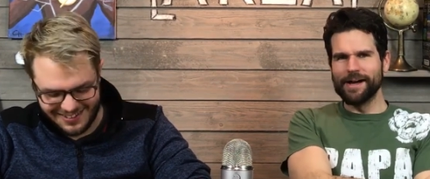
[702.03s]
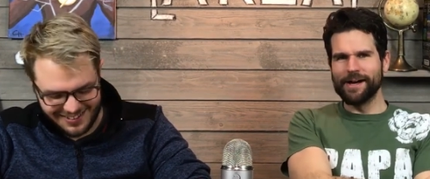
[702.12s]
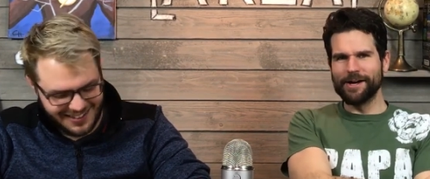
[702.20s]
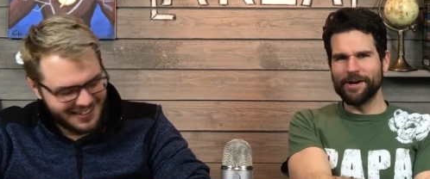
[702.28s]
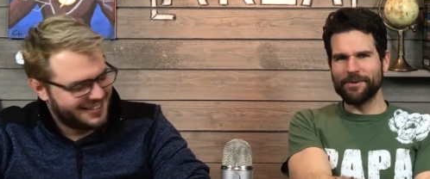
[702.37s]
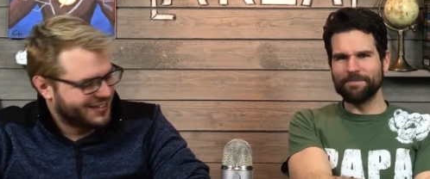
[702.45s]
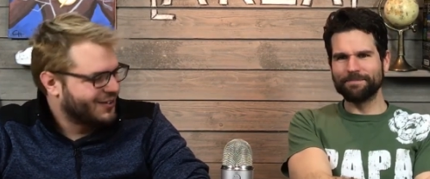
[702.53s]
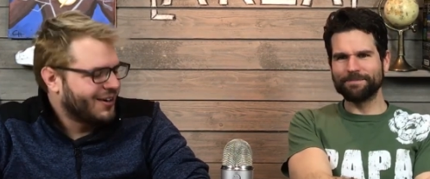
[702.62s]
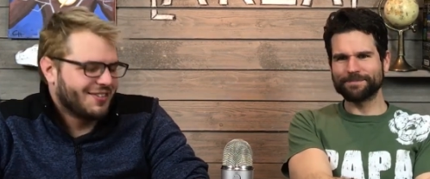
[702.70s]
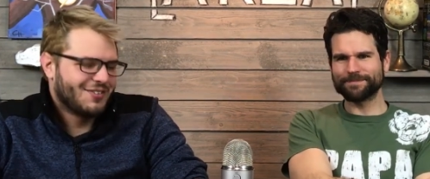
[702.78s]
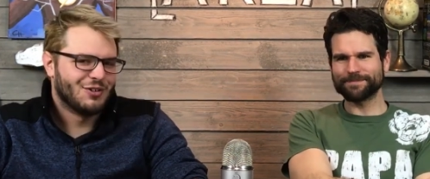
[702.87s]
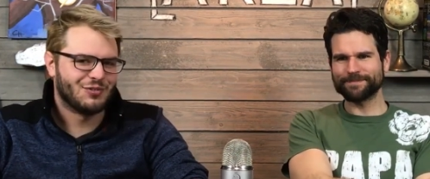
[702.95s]
Speaker 1: Um, it's a
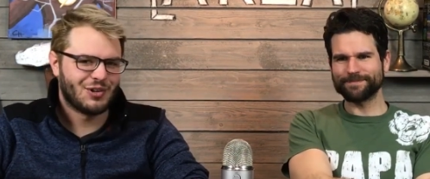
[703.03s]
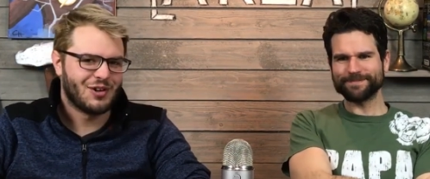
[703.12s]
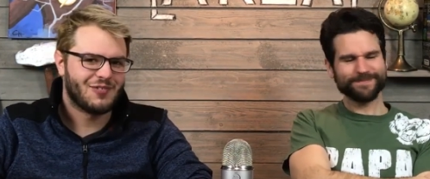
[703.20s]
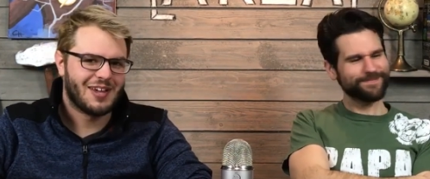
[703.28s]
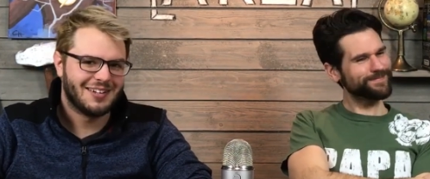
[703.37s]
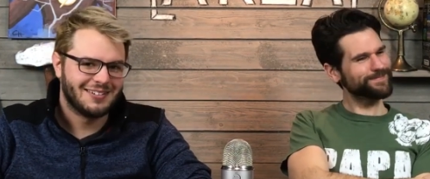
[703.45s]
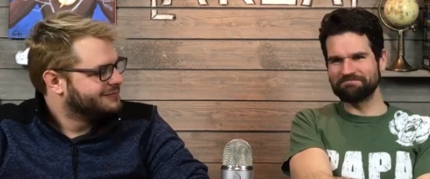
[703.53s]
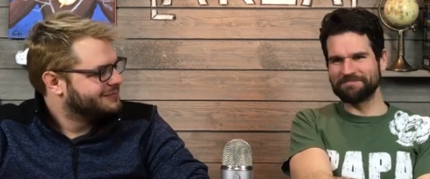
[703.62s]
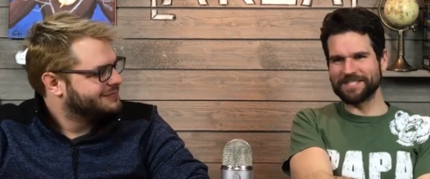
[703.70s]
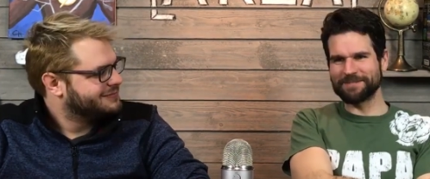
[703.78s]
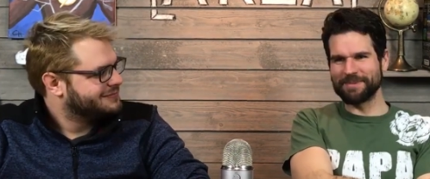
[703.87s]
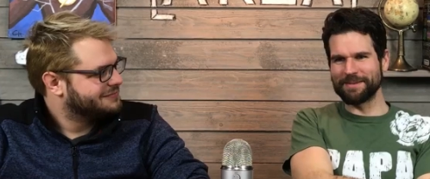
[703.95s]
crossover event.
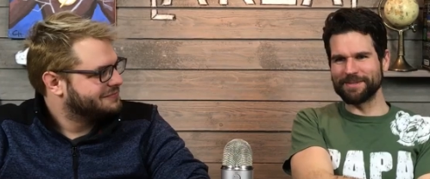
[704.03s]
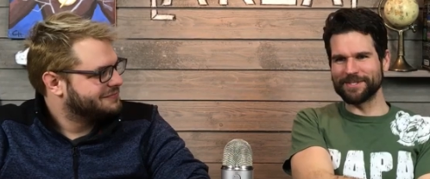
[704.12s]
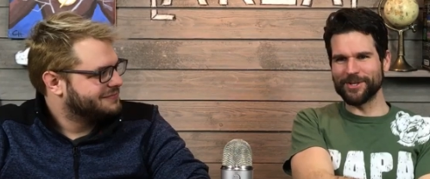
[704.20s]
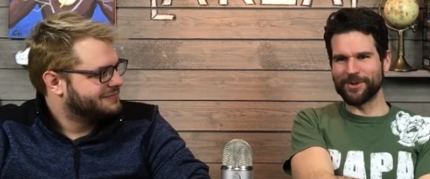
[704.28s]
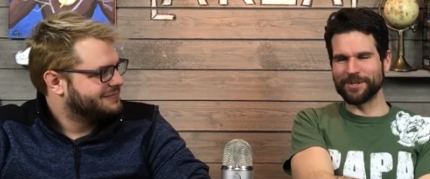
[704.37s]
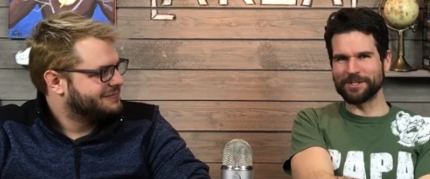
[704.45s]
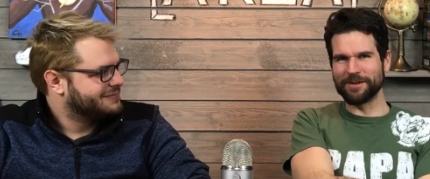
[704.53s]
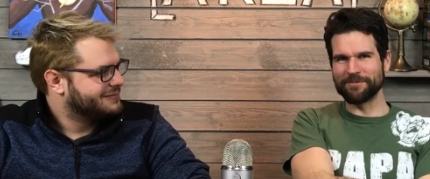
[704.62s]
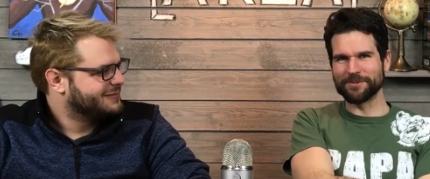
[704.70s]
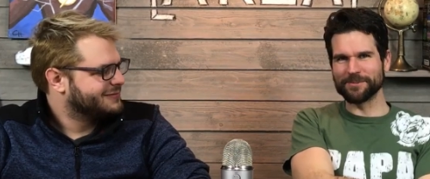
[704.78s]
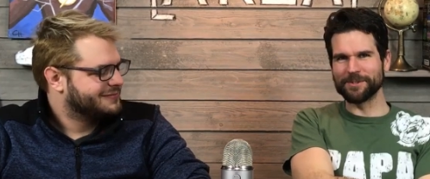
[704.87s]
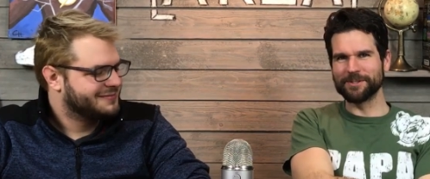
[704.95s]
Speaker 2: This made me so
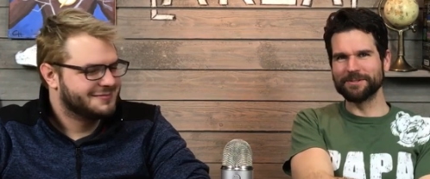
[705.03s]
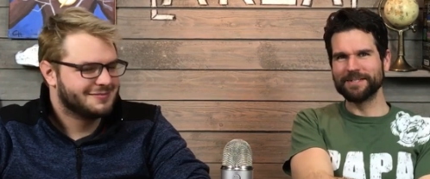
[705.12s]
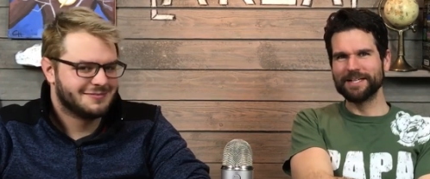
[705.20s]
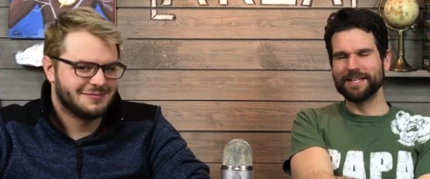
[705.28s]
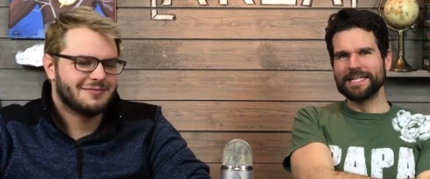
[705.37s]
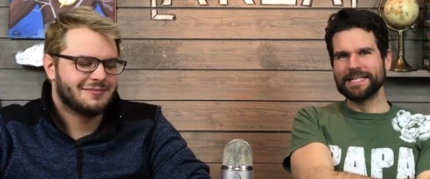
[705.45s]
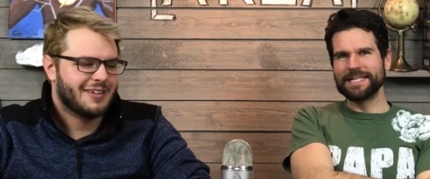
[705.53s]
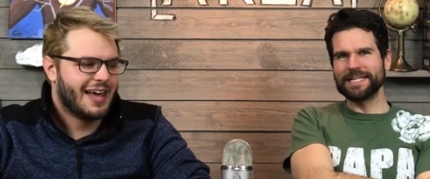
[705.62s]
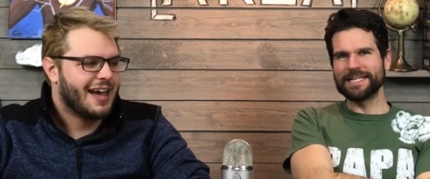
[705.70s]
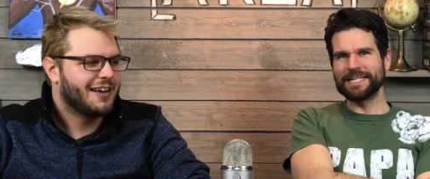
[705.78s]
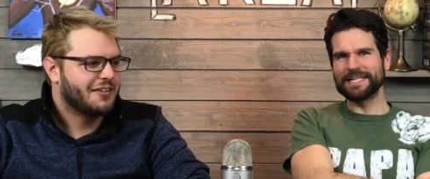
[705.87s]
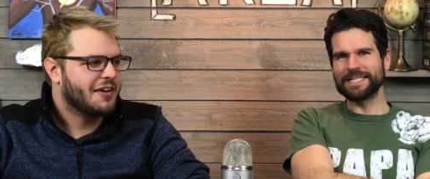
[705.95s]
uncomfortable.
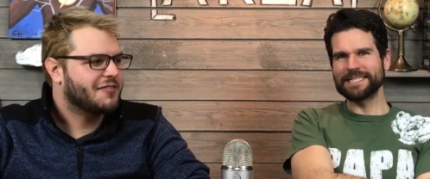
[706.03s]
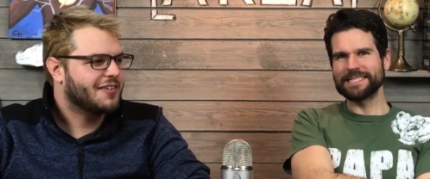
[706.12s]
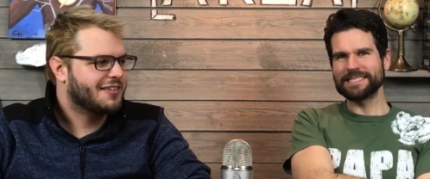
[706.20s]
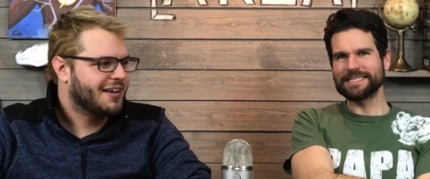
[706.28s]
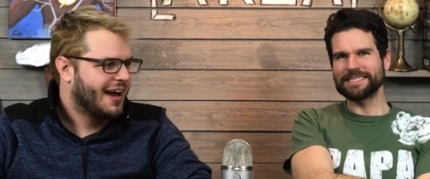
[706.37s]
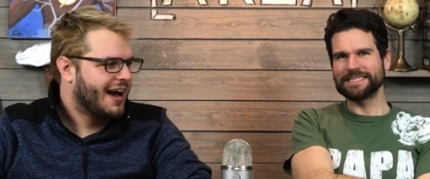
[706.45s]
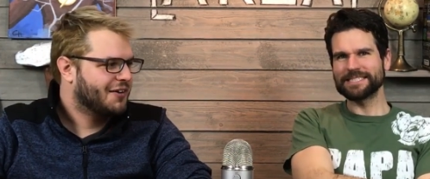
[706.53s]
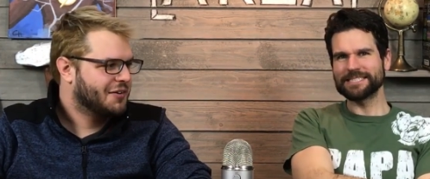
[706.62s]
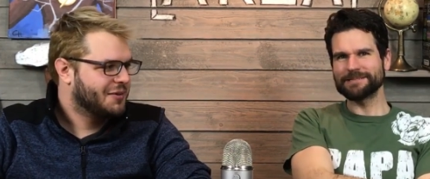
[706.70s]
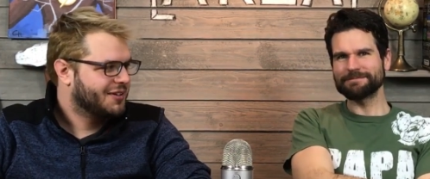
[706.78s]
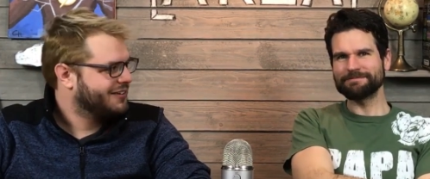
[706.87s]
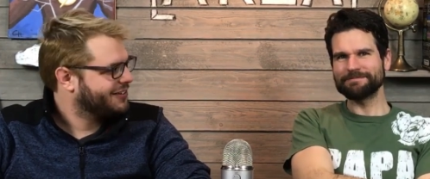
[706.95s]
Speaker 1: And you have to say how you
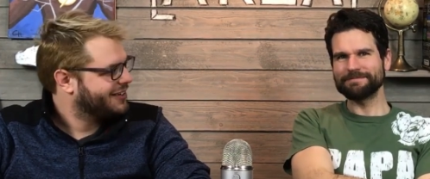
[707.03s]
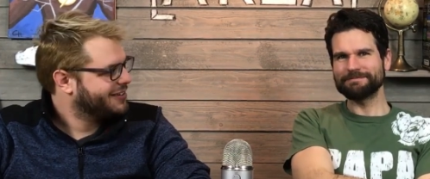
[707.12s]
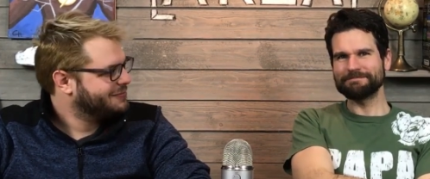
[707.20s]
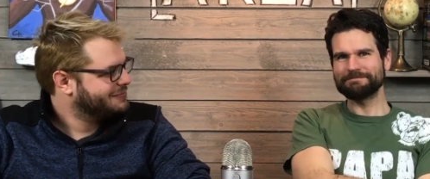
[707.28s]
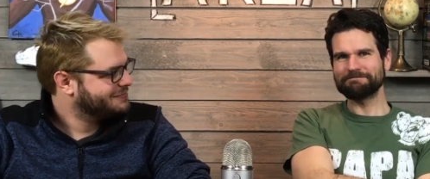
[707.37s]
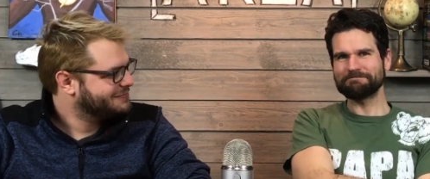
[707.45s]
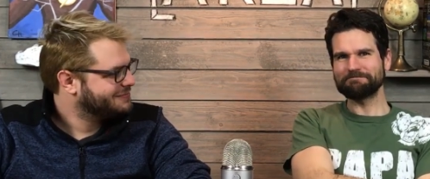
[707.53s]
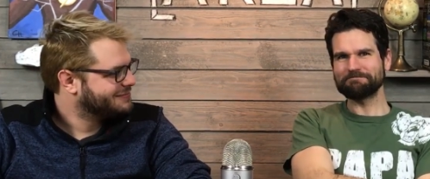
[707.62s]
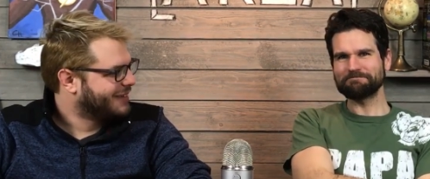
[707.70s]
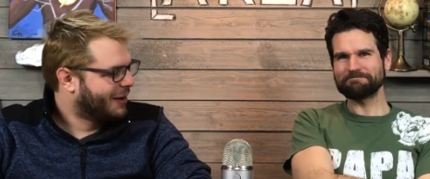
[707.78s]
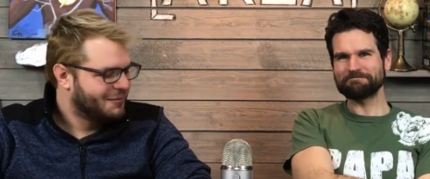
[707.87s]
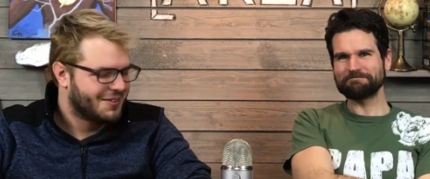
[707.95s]
would do it.
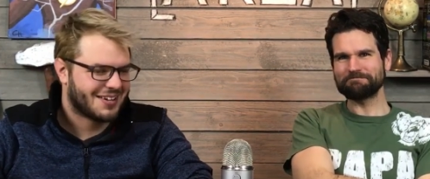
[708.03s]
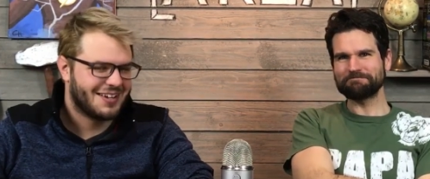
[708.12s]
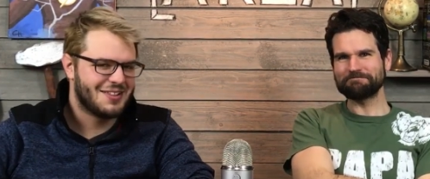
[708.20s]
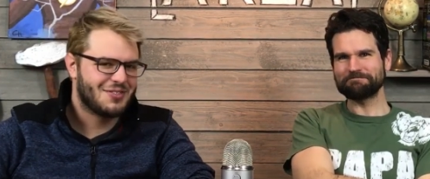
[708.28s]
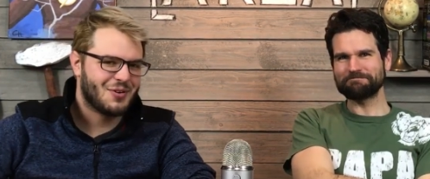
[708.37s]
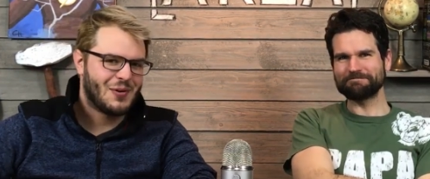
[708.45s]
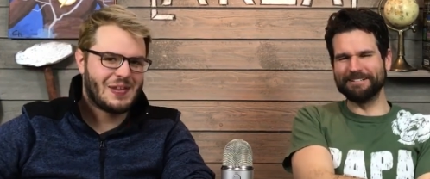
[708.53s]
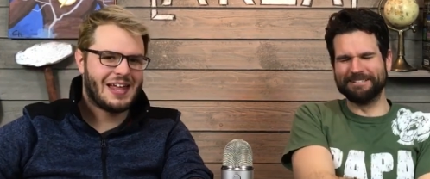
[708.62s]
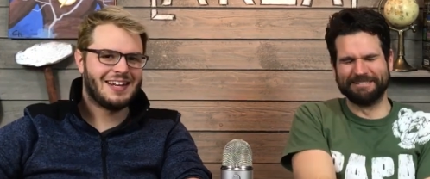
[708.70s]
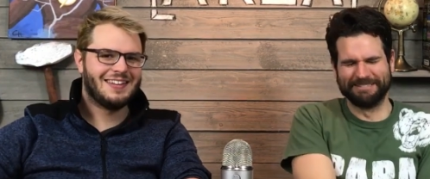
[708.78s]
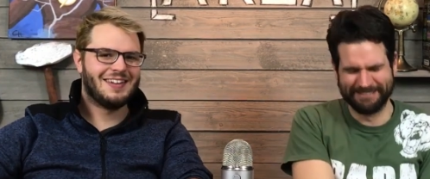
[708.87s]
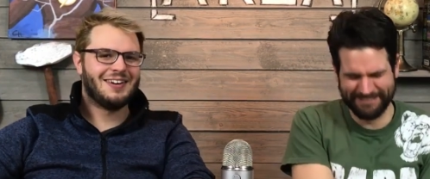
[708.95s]
I'm just going to throw
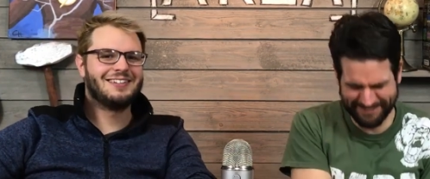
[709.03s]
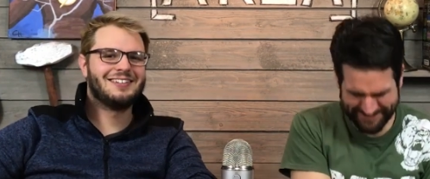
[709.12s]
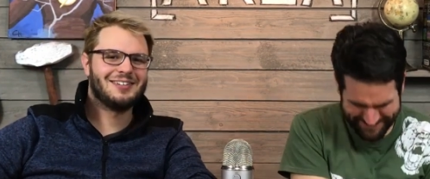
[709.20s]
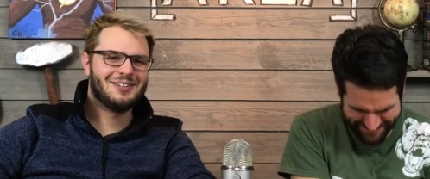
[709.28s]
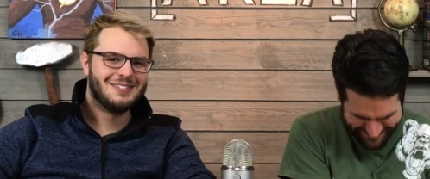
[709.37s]
that in there, too.